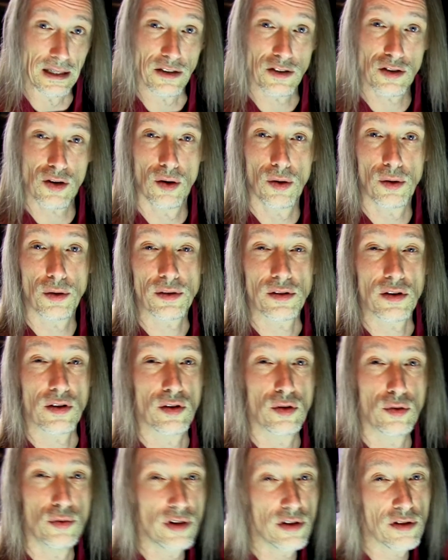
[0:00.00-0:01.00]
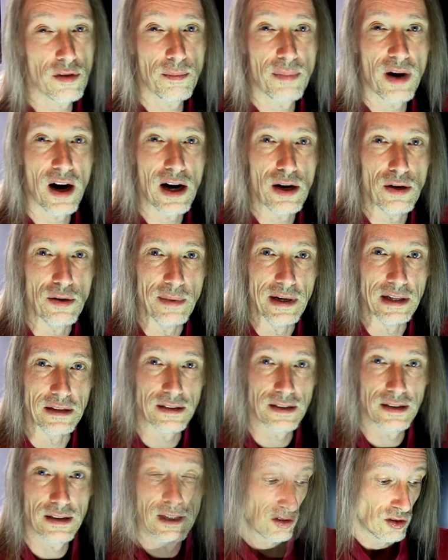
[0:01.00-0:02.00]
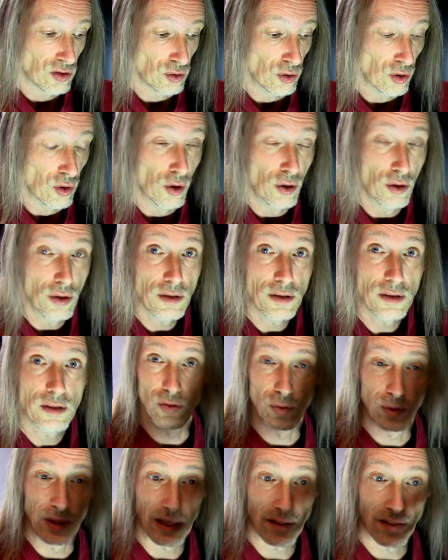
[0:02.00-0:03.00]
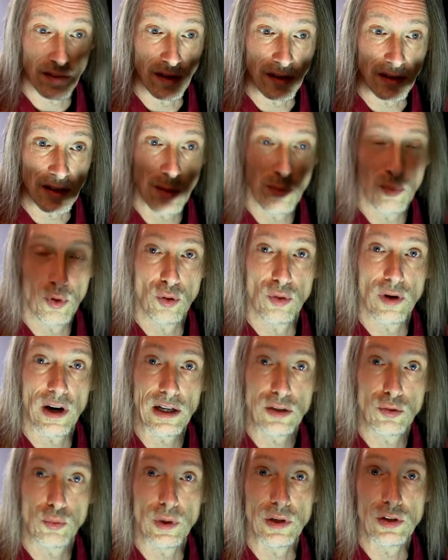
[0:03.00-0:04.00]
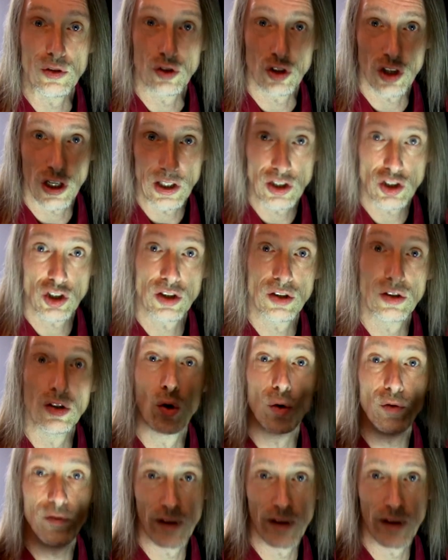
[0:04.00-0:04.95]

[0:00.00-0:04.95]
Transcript: is called the rhythm pyramid, to learn to get the tempo right when you change note